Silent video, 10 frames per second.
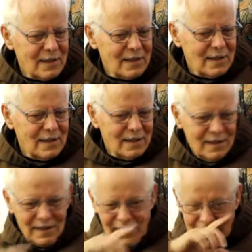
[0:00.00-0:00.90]

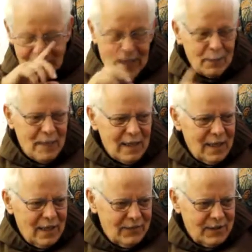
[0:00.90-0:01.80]
the divide my
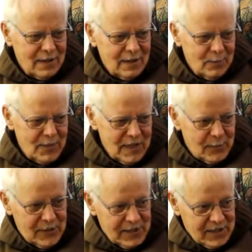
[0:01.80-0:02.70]
life into my
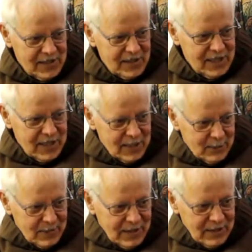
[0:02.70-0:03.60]
spiritual side
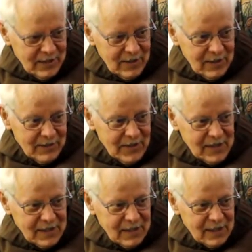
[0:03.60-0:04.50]
and my
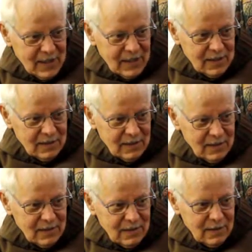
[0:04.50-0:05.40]
physical side.
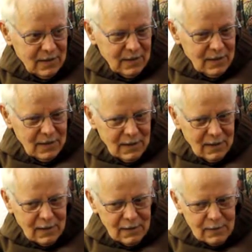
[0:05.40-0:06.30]

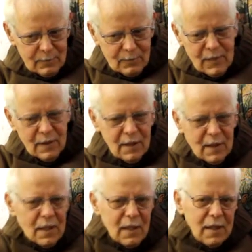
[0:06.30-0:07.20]
Uh,
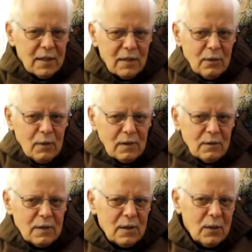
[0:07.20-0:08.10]

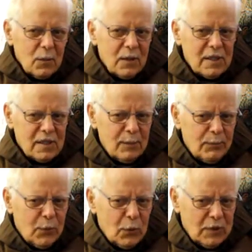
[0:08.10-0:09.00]
so, what is
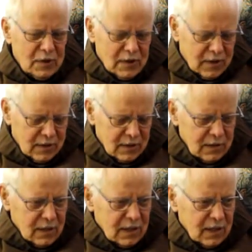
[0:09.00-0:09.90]
important,
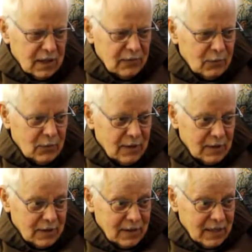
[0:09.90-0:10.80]
okay,
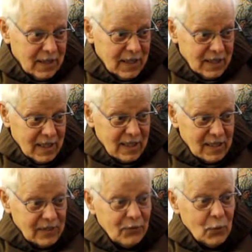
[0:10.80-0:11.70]
for a, a
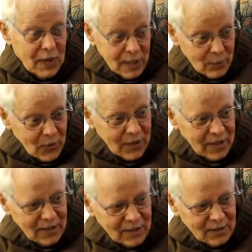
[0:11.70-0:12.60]
youngster, for
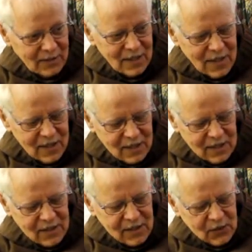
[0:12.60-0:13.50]
anybody in
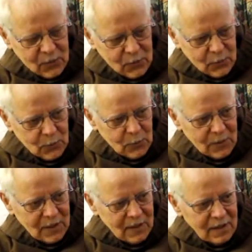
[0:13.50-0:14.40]

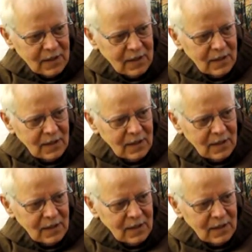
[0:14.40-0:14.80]
to uh,